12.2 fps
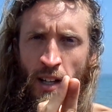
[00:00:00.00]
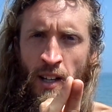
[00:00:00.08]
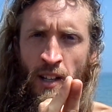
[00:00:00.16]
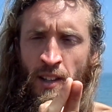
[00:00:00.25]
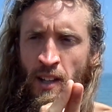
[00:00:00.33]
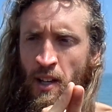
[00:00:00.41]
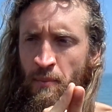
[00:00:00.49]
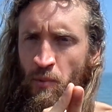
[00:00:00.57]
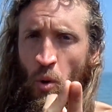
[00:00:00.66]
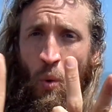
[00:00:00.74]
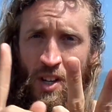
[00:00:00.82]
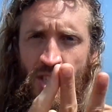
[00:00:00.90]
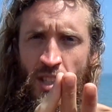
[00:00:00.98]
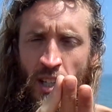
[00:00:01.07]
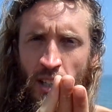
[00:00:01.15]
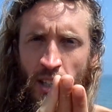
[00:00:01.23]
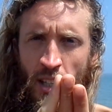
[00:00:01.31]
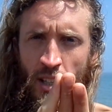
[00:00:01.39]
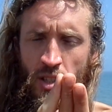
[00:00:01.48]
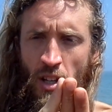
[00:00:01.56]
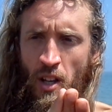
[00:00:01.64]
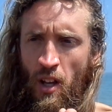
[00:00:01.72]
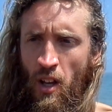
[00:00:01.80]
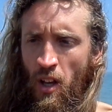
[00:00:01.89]
and um, questioning things.
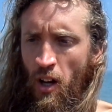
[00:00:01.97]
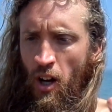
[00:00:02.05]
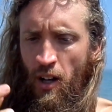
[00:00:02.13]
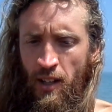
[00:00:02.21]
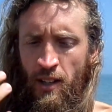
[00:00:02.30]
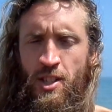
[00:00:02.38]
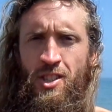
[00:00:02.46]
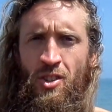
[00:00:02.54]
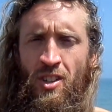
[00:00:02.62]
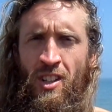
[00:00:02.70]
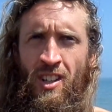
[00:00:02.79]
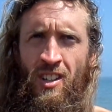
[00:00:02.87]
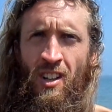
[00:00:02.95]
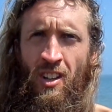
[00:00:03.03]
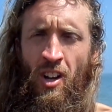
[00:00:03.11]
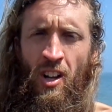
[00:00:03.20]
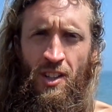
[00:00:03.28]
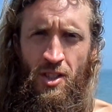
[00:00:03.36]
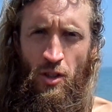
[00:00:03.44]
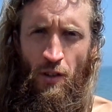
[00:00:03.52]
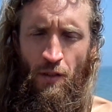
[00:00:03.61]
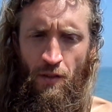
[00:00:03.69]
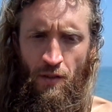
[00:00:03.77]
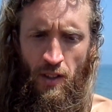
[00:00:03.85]
I didn't study like all the stuff